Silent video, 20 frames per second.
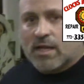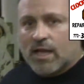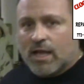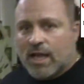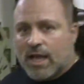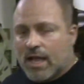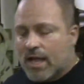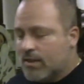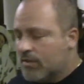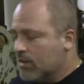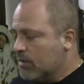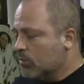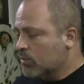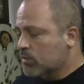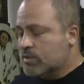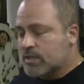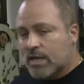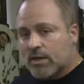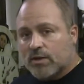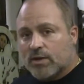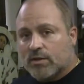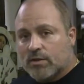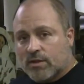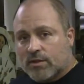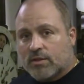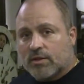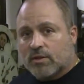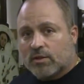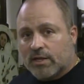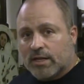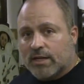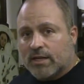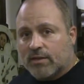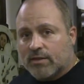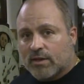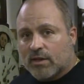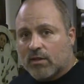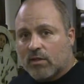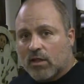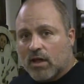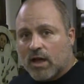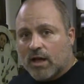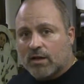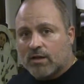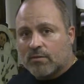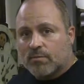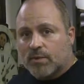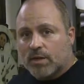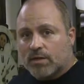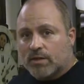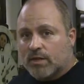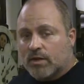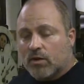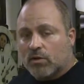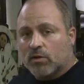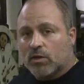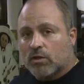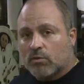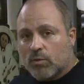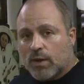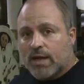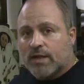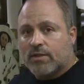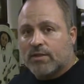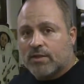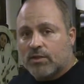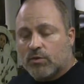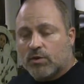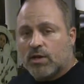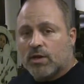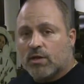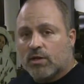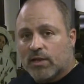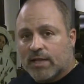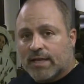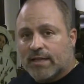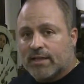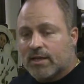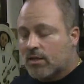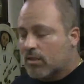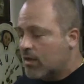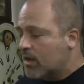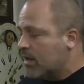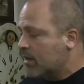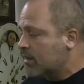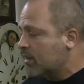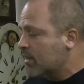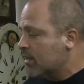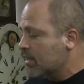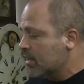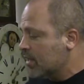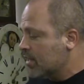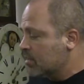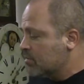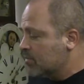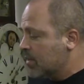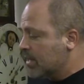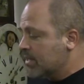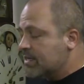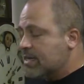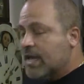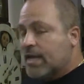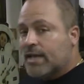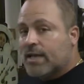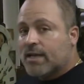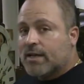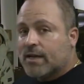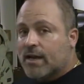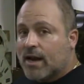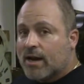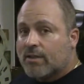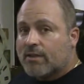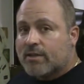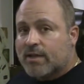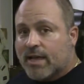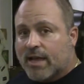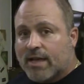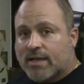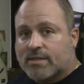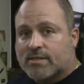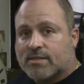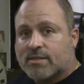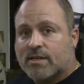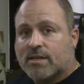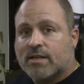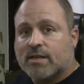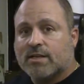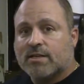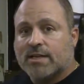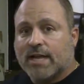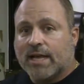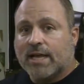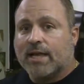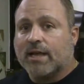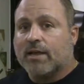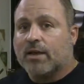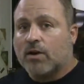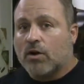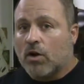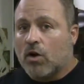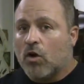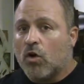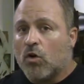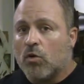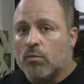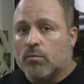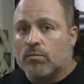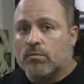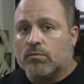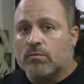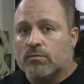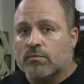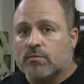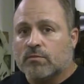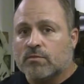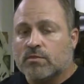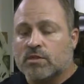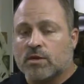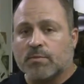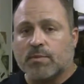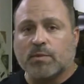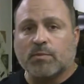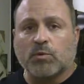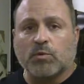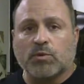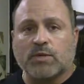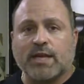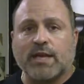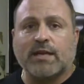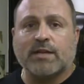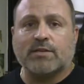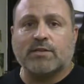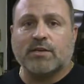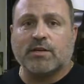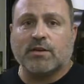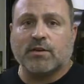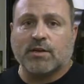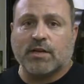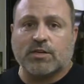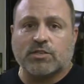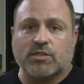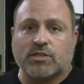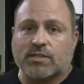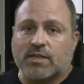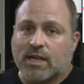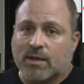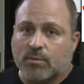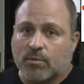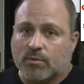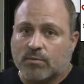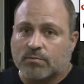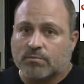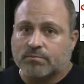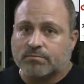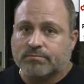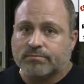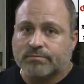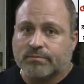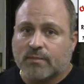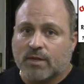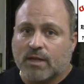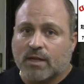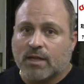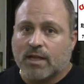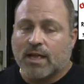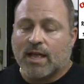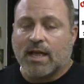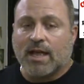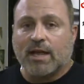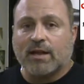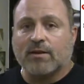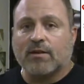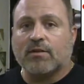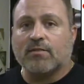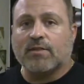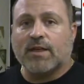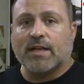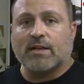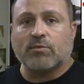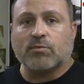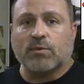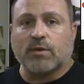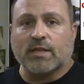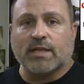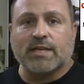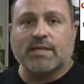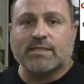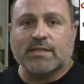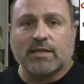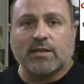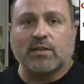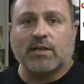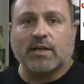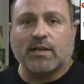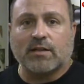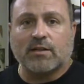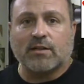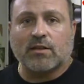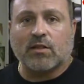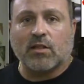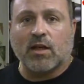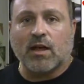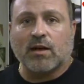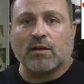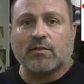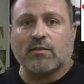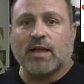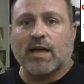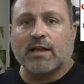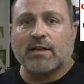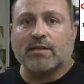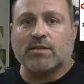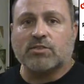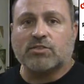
and they will tell you that they're cleaning their clock, but the only way that you can clean the clock is by taking it out of the case, taking it home. Some people will take it to your kitchen table, and that really isn't cleaning the clock. That is